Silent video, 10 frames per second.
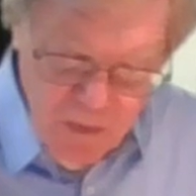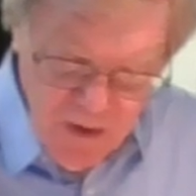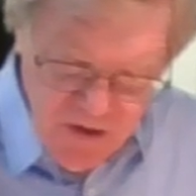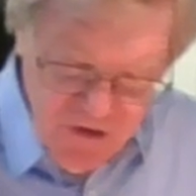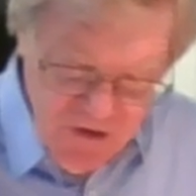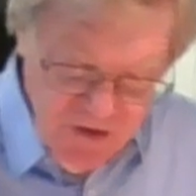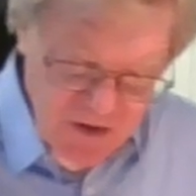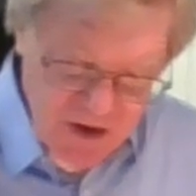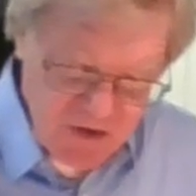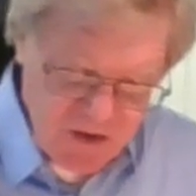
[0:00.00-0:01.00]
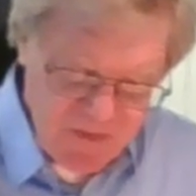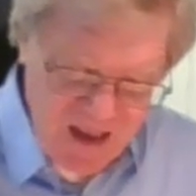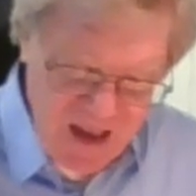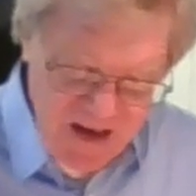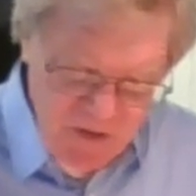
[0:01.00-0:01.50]
pleasure in the death of
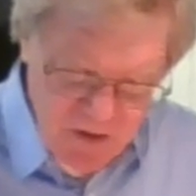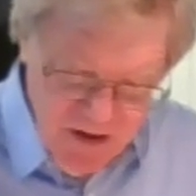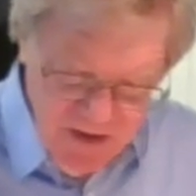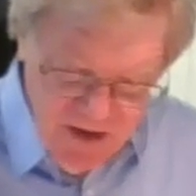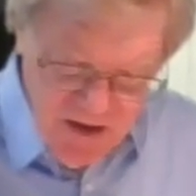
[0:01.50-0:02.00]
anyone